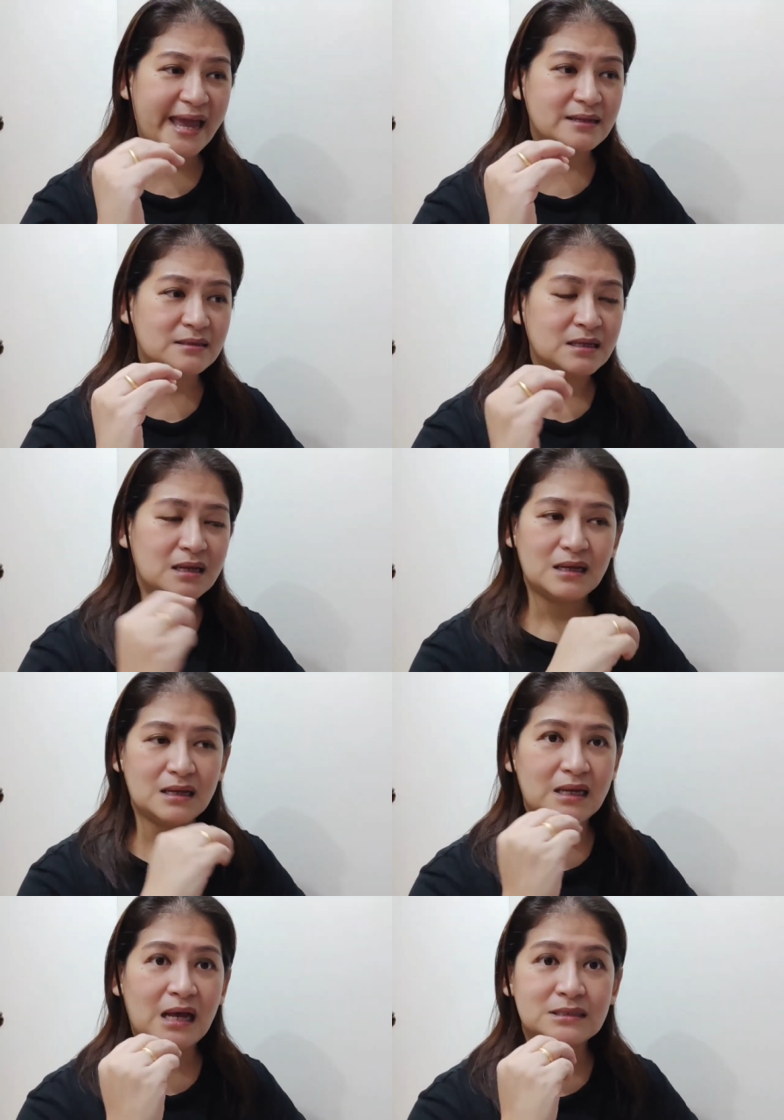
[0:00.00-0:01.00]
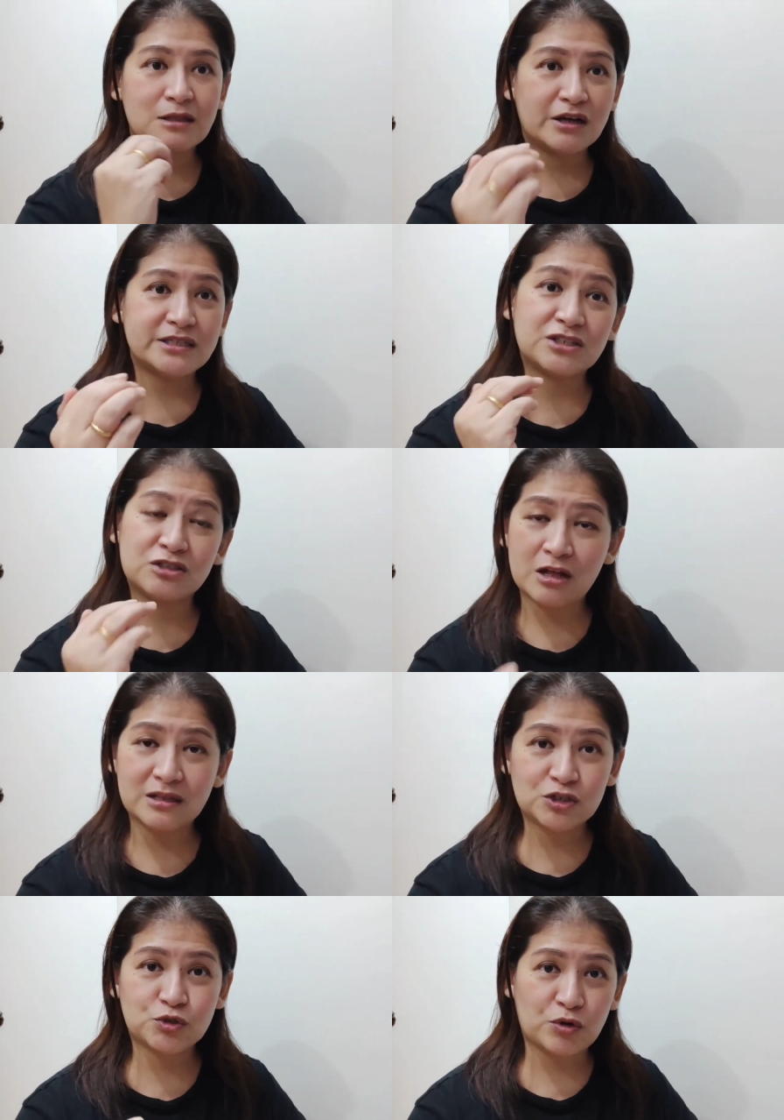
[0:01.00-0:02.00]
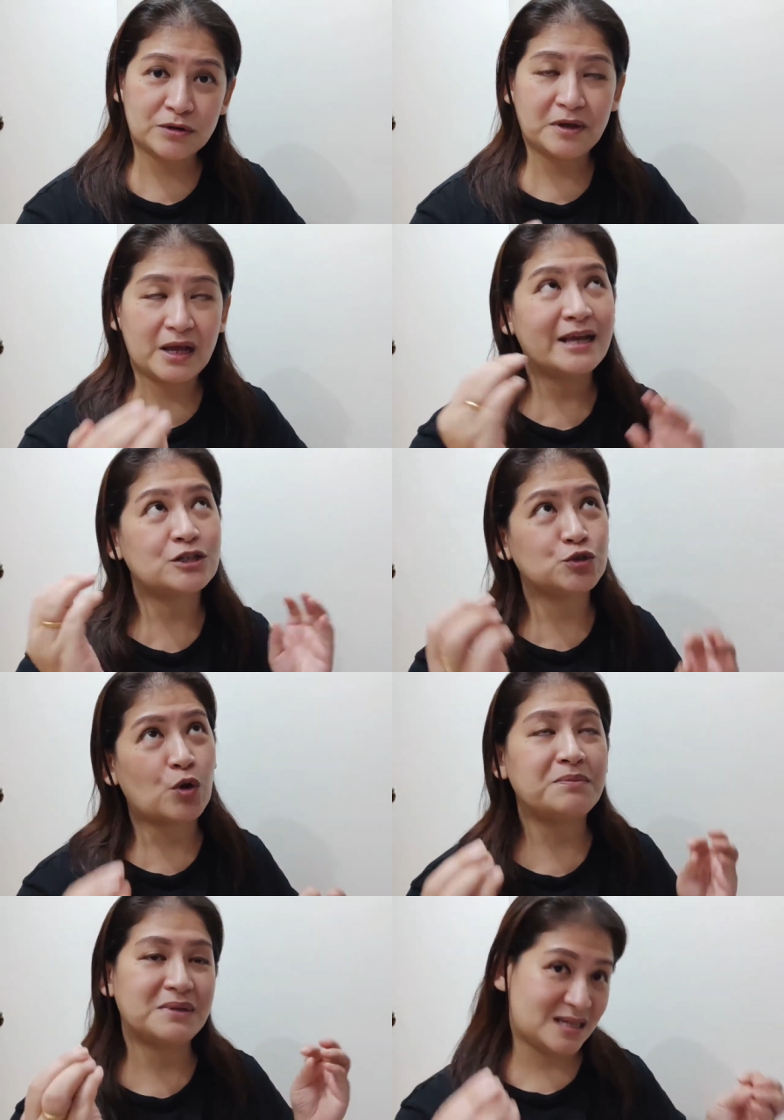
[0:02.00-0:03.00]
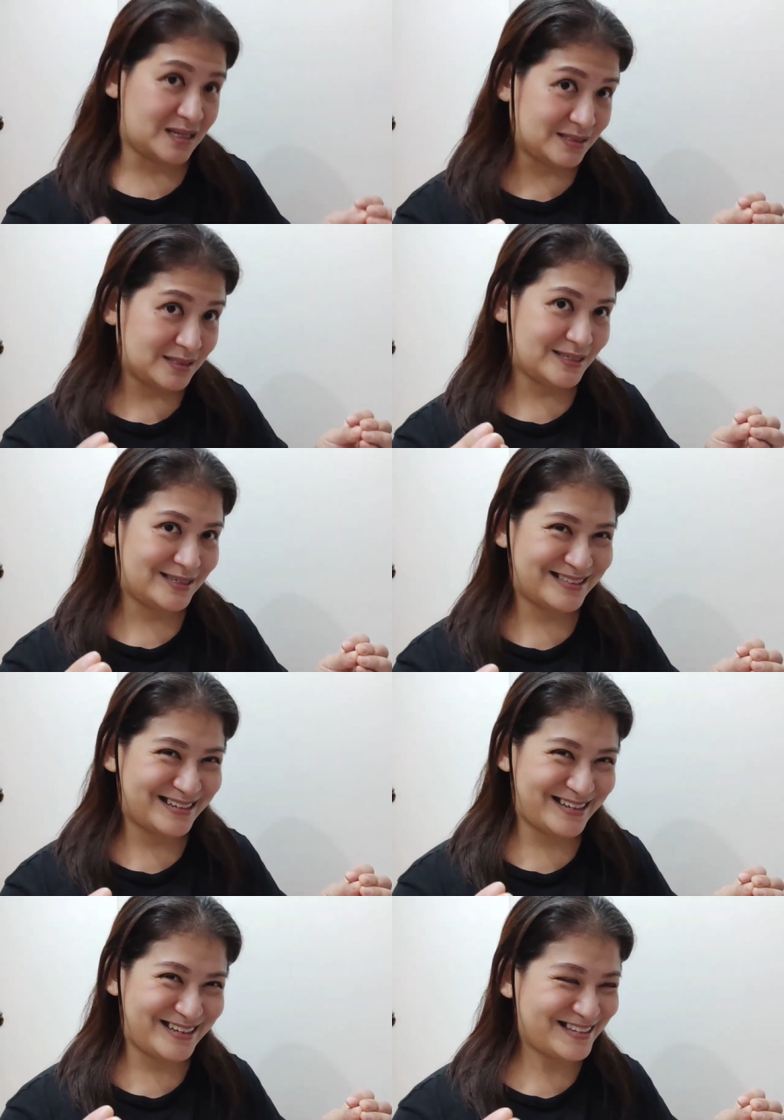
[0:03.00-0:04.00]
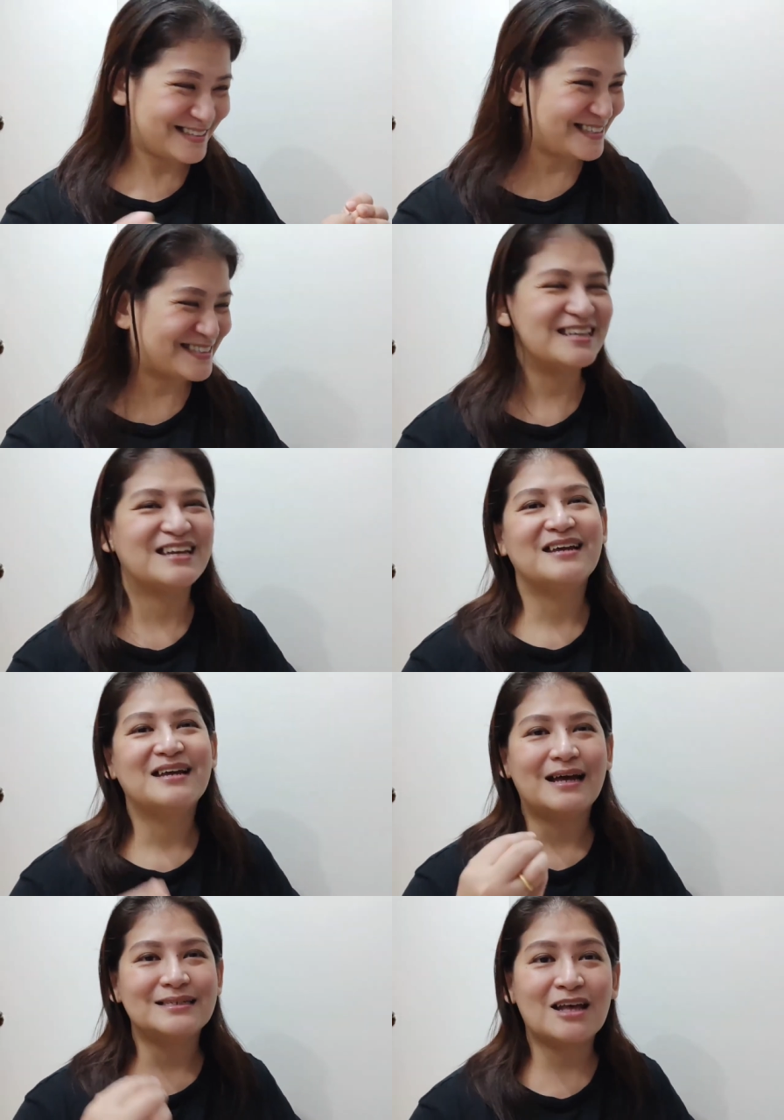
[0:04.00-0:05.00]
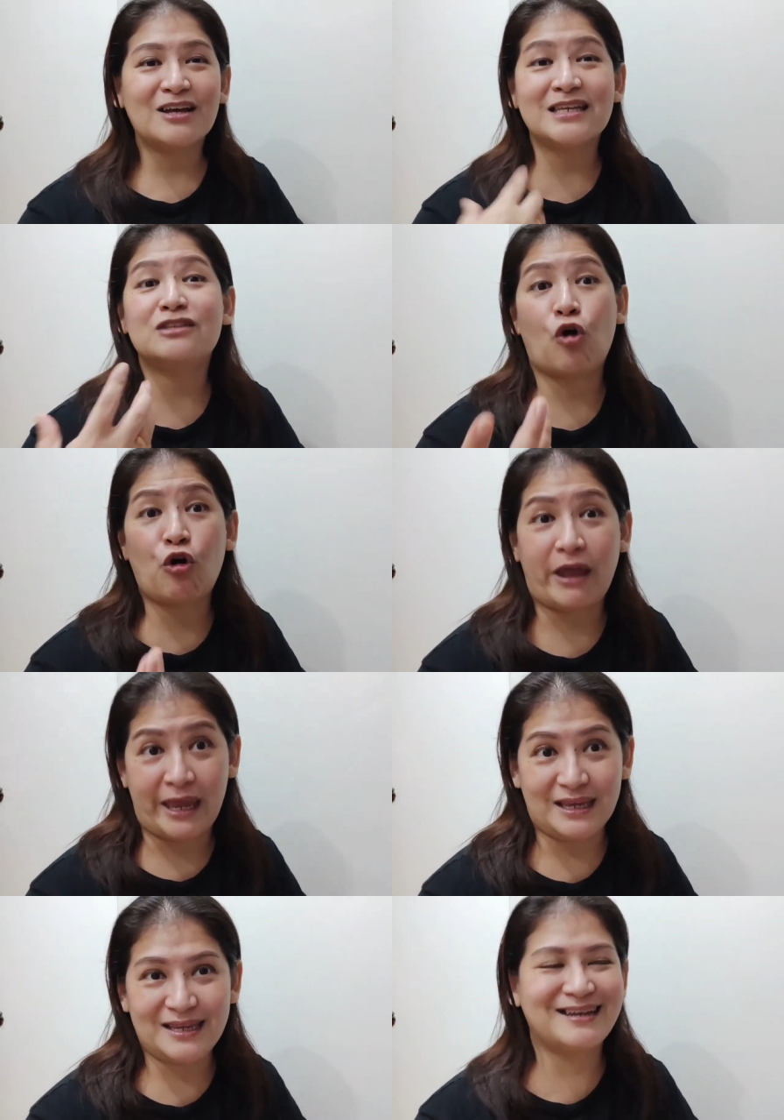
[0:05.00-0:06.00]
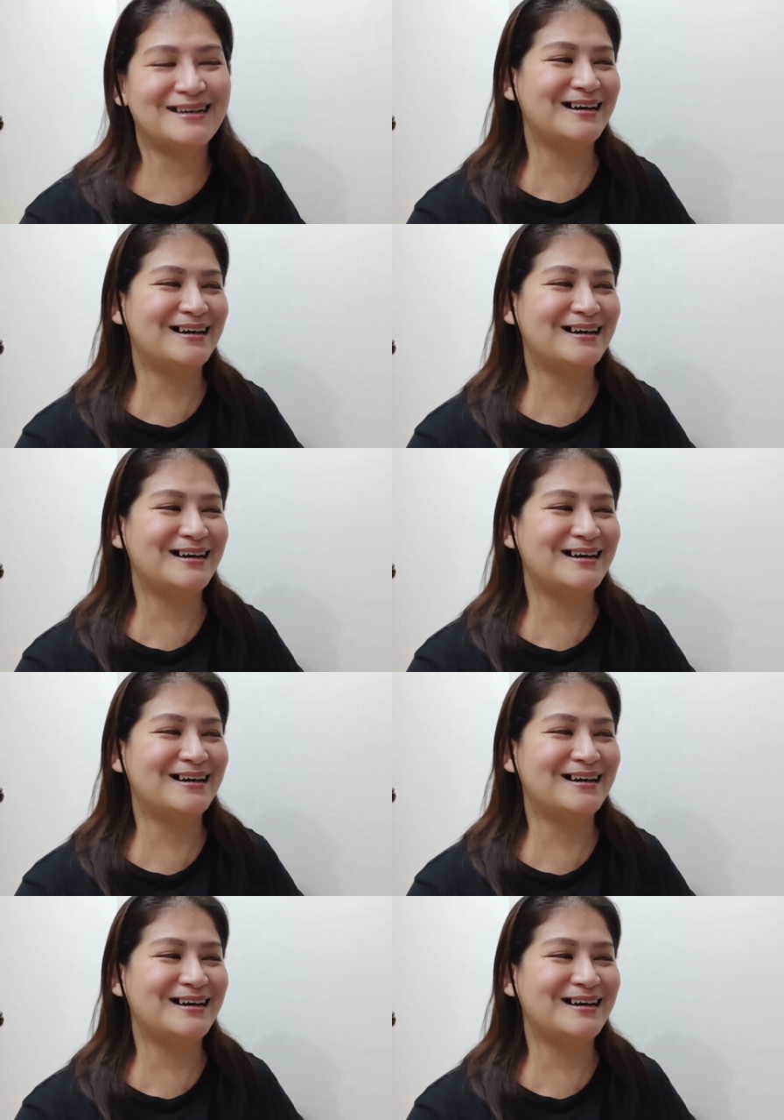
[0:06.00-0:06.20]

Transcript: and as long as it's not exor exorbitant. Next, as long as it's OA,